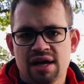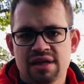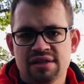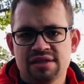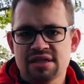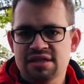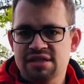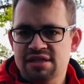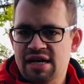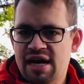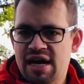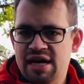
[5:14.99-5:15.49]

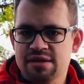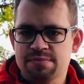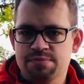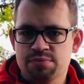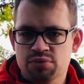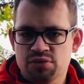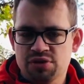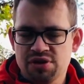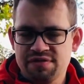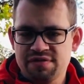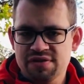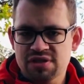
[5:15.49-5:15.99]
designed
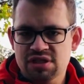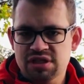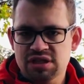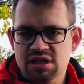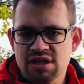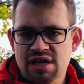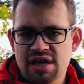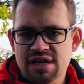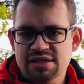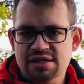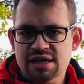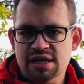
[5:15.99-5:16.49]

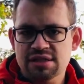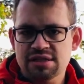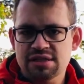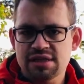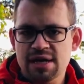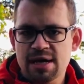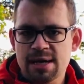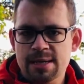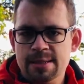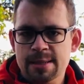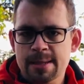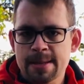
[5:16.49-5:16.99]
previously, as I
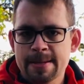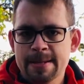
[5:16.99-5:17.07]
said,